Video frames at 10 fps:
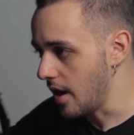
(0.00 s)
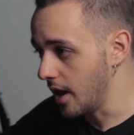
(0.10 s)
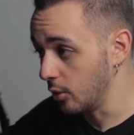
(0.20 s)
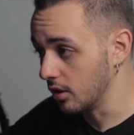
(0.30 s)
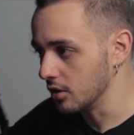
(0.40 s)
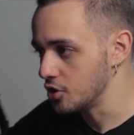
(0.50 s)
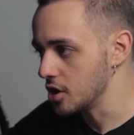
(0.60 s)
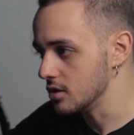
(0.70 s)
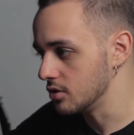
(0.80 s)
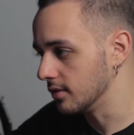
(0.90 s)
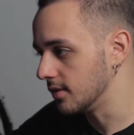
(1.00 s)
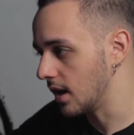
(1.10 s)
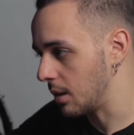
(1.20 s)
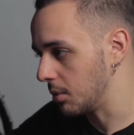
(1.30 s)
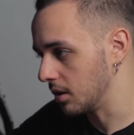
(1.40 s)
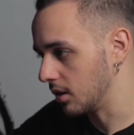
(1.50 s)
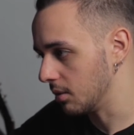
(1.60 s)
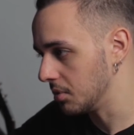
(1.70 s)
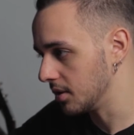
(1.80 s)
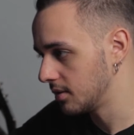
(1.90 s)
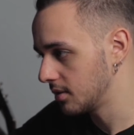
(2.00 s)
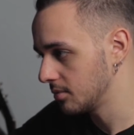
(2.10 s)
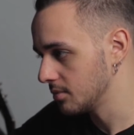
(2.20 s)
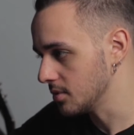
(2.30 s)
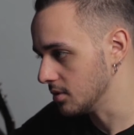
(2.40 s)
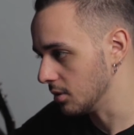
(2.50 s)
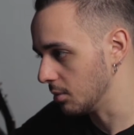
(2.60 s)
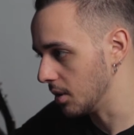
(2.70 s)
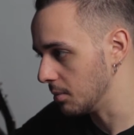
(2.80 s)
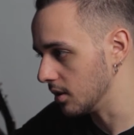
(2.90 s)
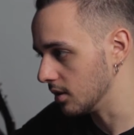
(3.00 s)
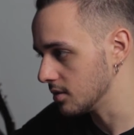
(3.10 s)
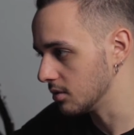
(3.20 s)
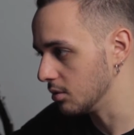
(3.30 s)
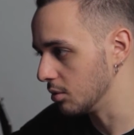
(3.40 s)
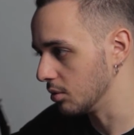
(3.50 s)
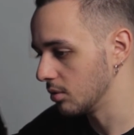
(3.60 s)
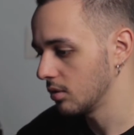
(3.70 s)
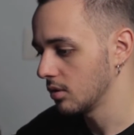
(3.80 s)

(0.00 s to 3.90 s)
and we're gonna change the timing a bit. So maybe let's do